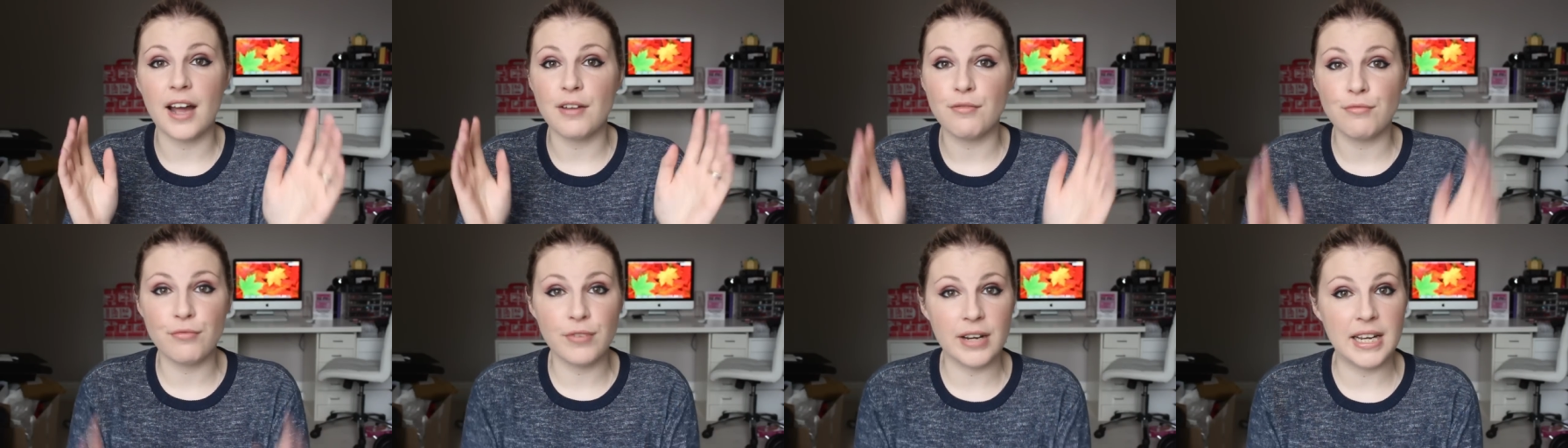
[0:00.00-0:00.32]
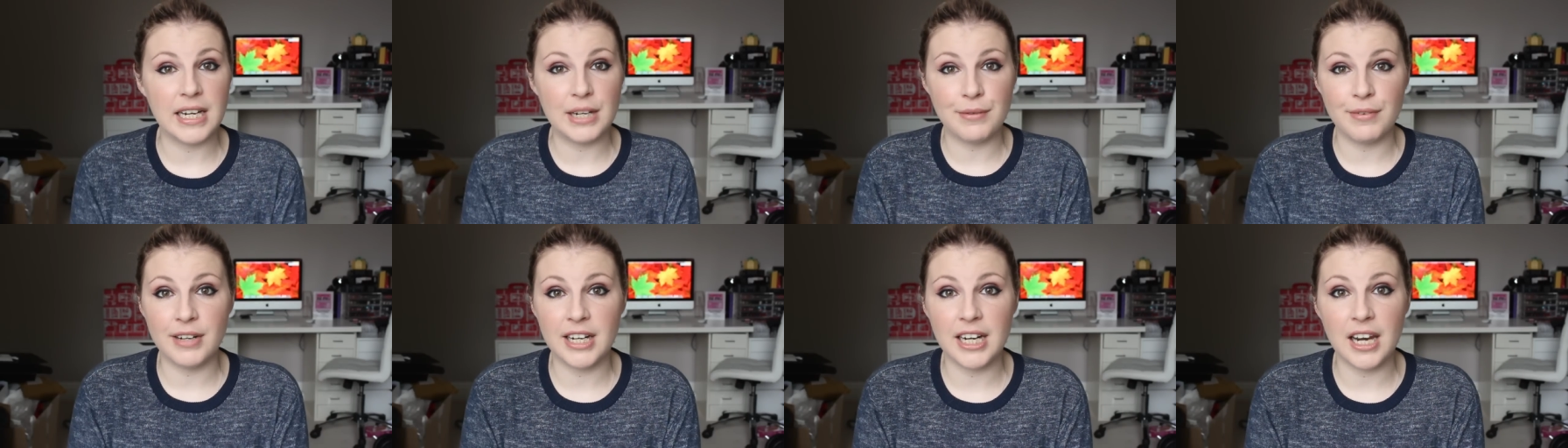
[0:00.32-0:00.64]
I
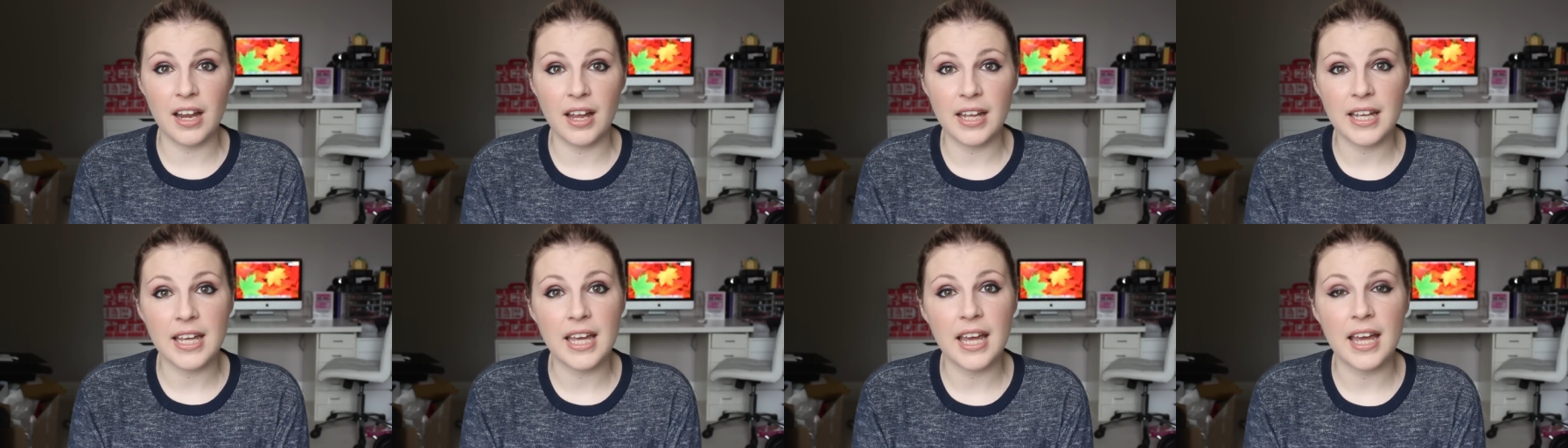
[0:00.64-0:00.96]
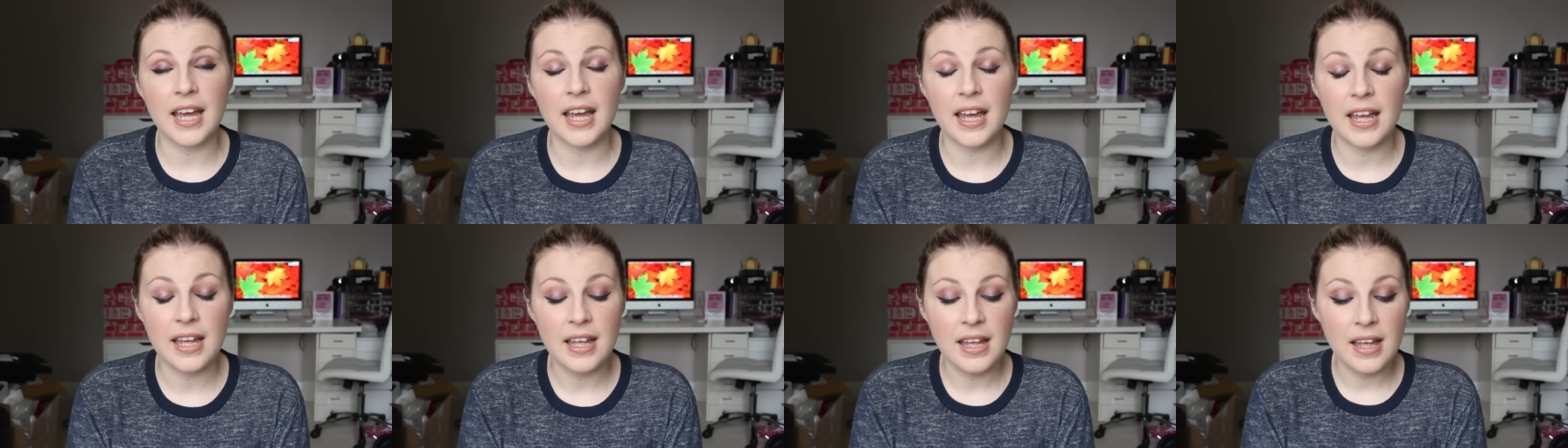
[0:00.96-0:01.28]
really, really like
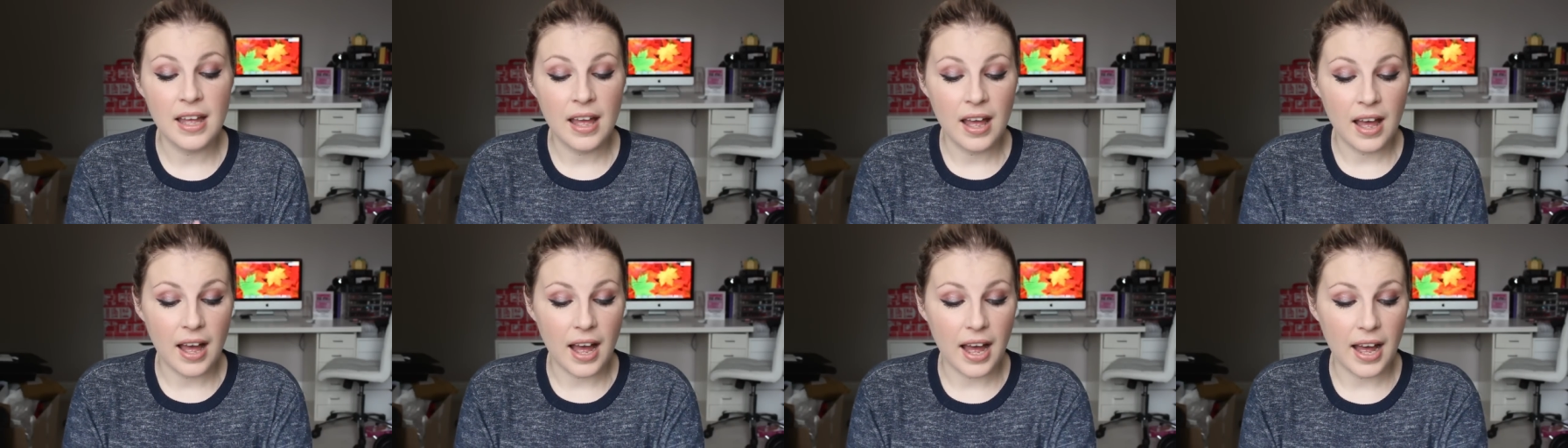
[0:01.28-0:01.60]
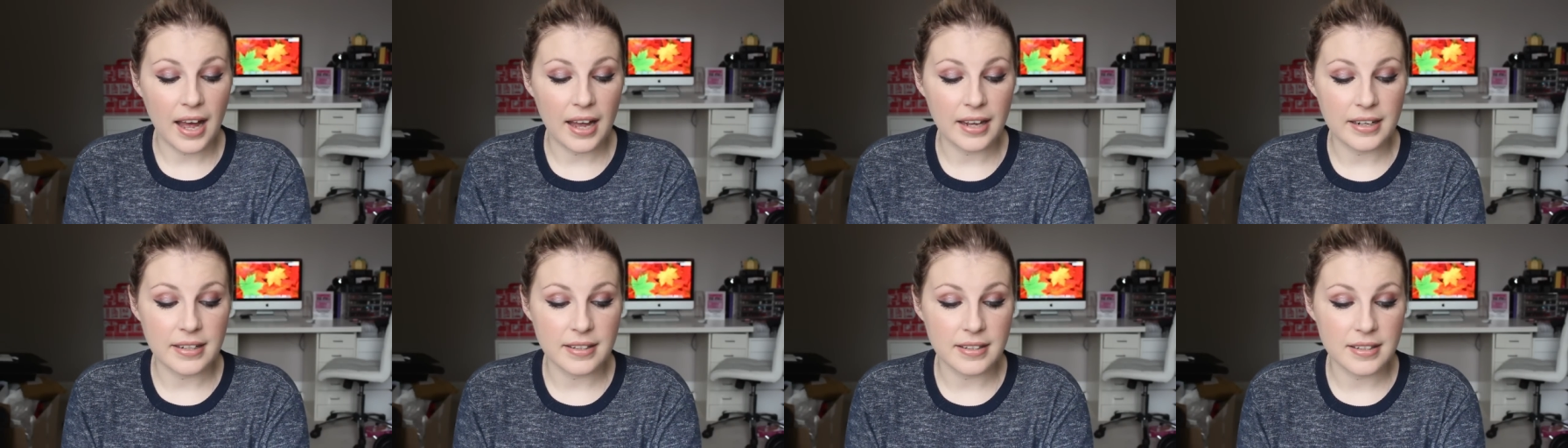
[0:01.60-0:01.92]
it,
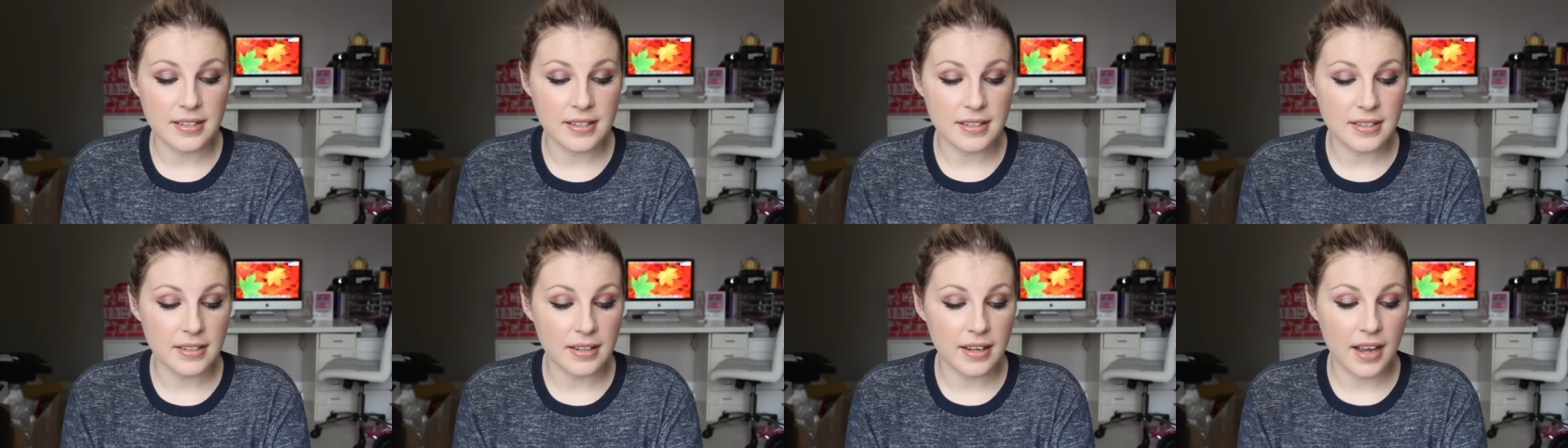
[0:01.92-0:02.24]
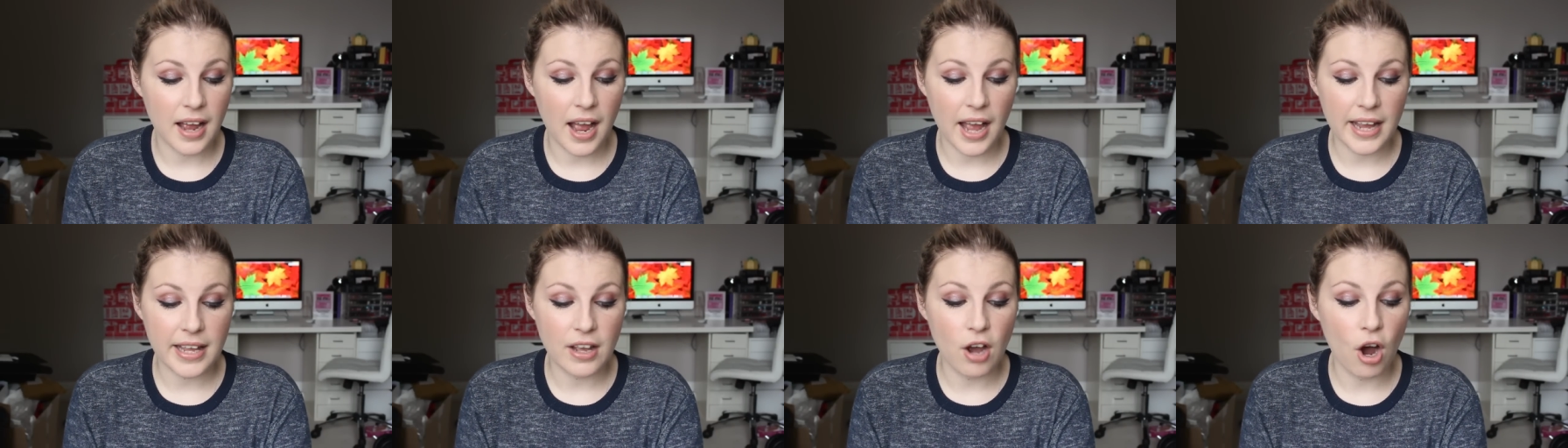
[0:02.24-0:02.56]
and
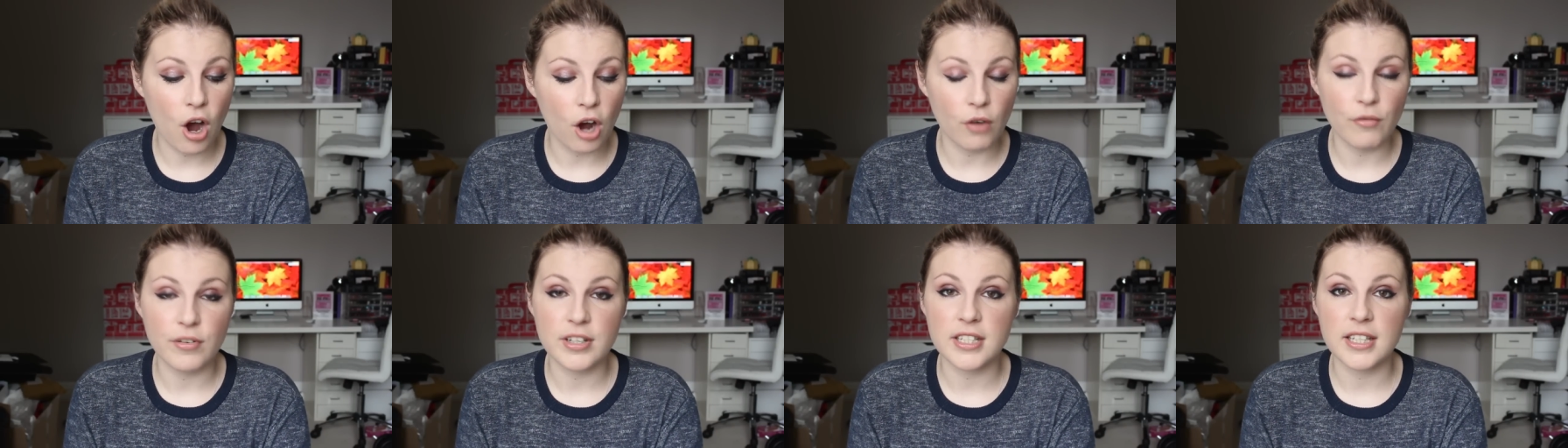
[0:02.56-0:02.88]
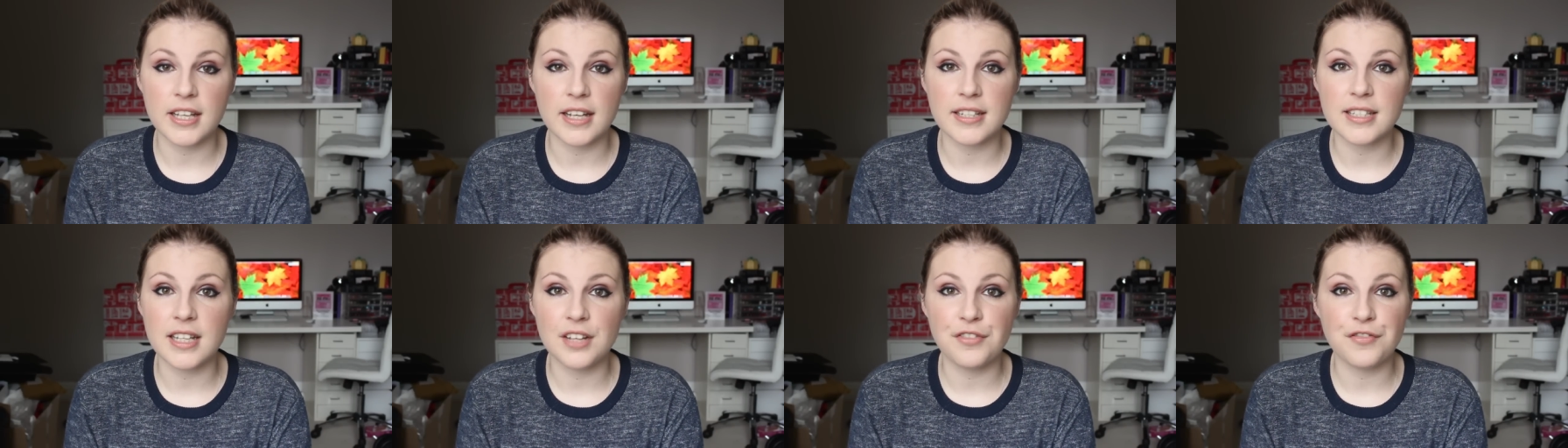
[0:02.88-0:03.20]
I can't resist.